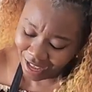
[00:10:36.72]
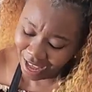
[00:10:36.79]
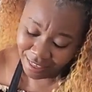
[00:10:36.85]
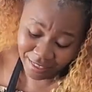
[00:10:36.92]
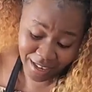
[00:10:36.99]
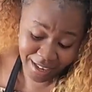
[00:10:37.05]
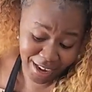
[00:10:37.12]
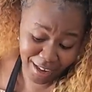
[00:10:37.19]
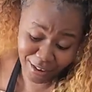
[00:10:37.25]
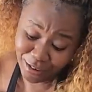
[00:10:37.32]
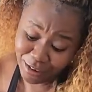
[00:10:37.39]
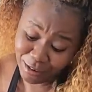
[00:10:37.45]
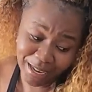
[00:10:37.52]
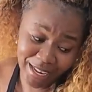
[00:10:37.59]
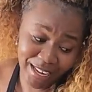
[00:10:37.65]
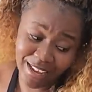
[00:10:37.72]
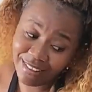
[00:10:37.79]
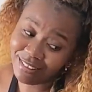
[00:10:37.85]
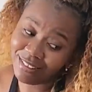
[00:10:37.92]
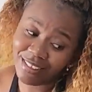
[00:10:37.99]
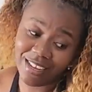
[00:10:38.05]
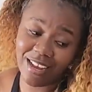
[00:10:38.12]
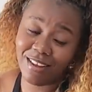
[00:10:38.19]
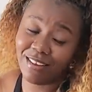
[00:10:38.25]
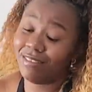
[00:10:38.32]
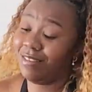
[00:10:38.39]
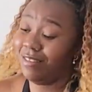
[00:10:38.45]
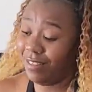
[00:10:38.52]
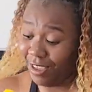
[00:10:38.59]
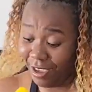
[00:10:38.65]
And then I learned my lesson,
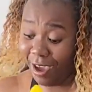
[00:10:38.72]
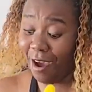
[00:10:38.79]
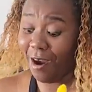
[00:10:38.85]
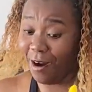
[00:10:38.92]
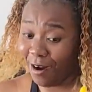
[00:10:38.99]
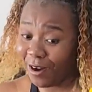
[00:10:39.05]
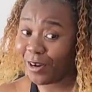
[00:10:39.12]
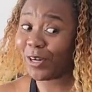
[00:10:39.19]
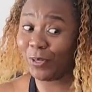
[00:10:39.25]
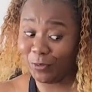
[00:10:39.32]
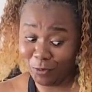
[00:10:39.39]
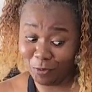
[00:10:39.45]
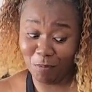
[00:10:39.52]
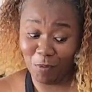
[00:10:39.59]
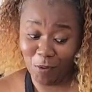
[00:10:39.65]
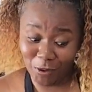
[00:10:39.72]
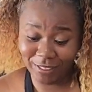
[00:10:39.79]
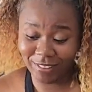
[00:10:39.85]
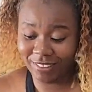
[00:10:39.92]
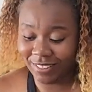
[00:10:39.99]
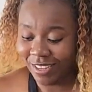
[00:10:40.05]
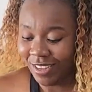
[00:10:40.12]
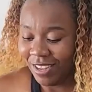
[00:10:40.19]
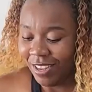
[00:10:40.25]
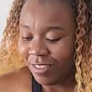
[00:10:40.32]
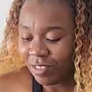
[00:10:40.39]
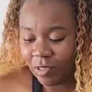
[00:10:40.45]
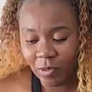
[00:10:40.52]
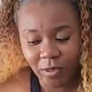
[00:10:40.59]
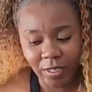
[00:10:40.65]
guys. They are good pots.
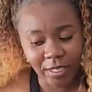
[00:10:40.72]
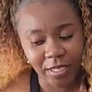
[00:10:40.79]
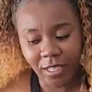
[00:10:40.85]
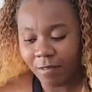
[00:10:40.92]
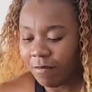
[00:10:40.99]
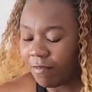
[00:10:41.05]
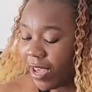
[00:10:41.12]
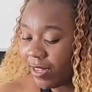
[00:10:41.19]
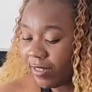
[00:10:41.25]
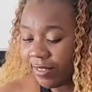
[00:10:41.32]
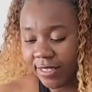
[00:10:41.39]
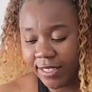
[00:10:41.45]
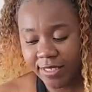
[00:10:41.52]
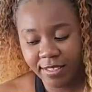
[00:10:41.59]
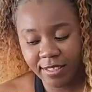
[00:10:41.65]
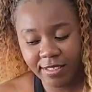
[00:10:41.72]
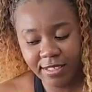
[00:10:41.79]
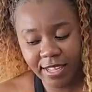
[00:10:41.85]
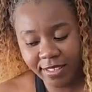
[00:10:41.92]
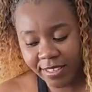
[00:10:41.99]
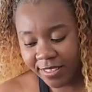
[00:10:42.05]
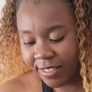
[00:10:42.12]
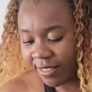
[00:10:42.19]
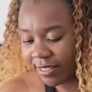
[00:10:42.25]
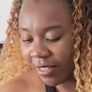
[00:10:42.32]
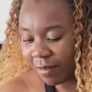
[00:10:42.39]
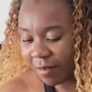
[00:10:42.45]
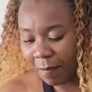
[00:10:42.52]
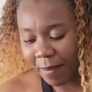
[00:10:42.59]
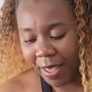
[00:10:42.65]
So invest in a stainless
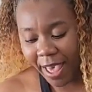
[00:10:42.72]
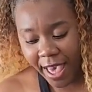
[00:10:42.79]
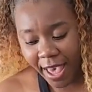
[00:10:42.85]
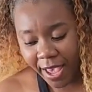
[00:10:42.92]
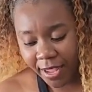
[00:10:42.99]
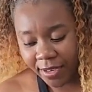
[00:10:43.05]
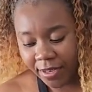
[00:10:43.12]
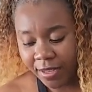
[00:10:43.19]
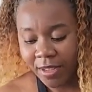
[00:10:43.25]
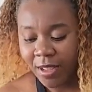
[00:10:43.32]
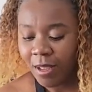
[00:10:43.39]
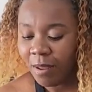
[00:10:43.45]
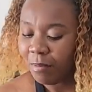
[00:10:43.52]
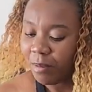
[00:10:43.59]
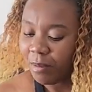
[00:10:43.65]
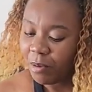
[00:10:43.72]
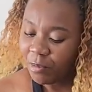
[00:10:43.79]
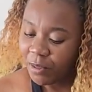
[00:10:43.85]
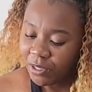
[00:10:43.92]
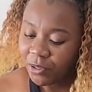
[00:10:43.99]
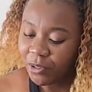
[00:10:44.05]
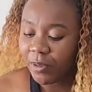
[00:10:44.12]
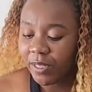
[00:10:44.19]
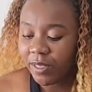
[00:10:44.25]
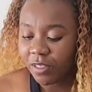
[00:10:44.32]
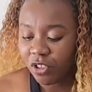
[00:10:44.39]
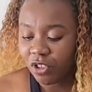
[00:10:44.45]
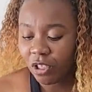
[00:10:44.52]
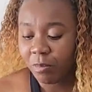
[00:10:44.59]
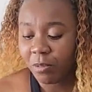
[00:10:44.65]
steel pan. Maybe when you go in
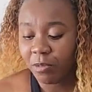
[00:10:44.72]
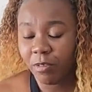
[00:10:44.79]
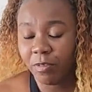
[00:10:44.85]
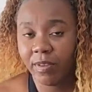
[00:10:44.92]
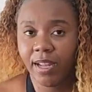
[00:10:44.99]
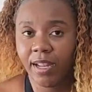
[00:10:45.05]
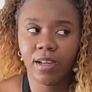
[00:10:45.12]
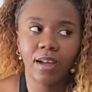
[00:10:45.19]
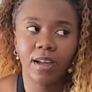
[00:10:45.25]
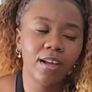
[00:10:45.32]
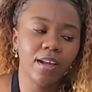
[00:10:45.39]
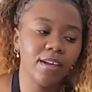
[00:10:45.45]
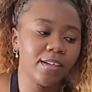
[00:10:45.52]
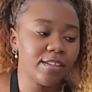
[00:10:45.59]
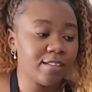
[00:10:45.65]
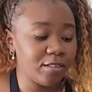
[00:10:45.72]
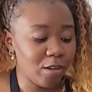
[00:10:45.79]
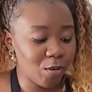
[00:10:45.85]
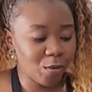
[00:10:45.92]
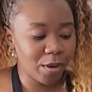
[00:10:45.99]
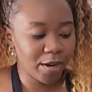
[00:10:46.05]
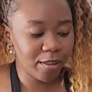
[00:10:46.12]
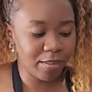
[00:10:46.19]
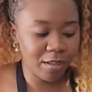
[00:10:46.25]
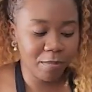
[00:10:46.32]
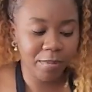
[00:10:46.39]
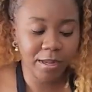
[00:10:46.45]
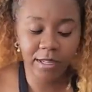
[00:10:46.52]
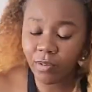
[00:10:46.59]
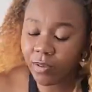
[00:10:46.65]
the shop, it will feel like, it's not worth it.
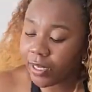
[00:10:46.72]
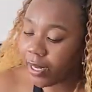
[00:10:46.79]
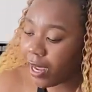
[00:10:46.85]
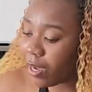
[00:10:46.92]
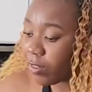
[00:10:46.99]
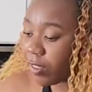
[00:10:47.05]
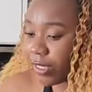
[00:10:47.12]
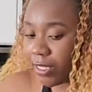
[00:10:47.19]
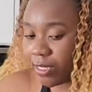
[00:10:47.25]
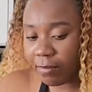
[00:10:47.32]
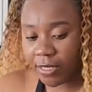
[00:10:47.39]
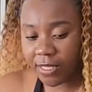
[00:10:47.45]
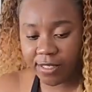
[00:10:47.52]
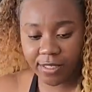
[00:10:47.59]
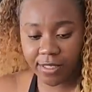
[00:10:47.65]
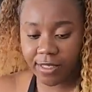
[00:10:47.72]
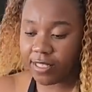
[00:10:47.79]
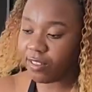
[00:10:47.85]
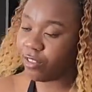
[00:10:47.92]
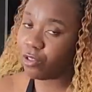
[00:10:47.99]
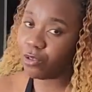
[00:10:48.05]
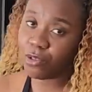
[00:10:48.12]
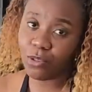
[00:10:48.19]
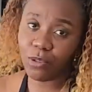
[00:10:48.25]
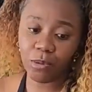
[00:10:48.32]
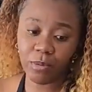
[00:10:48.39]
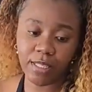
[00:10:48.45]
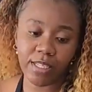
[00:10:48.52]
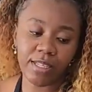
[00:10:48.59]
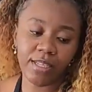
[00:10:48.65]
But look at how seamless it is to cook
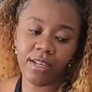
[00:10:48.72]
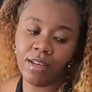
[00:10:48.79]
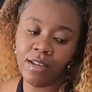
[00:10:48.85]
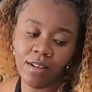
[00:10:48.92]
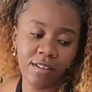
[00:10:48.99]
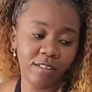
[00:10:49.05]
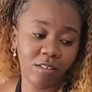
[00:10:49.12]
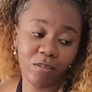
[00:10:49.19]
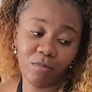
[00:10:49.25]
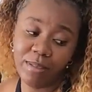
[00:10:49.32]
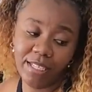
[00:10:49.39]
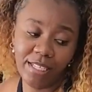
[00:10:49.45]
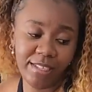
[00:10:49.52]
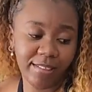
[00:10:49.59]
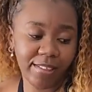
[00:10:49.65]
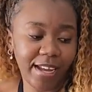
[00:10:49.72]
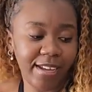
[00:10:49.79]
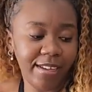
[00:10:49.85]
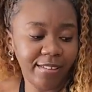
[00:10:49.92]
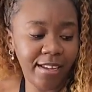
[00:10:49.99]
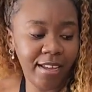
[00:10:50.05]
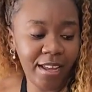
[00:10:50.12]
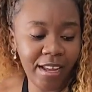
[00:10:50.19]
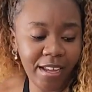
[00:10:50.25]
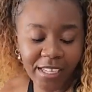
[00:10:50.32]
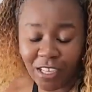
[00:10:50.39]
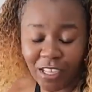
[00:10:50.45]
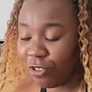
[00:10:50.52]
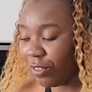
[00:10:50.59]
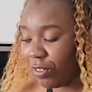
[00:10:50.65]
with it. So please, guys,
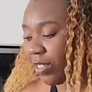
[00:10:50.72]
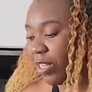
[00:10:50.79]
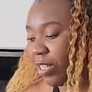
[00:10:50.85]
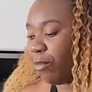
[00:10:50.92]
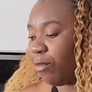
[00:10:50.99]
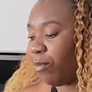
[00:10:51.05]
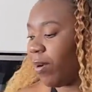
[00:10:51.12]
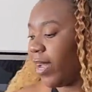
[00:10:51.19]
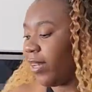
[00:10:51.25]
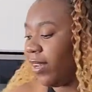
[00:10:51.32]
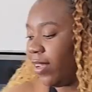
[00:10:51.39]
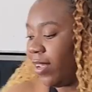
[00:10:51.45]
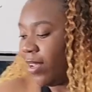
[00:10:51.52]
get yourself one.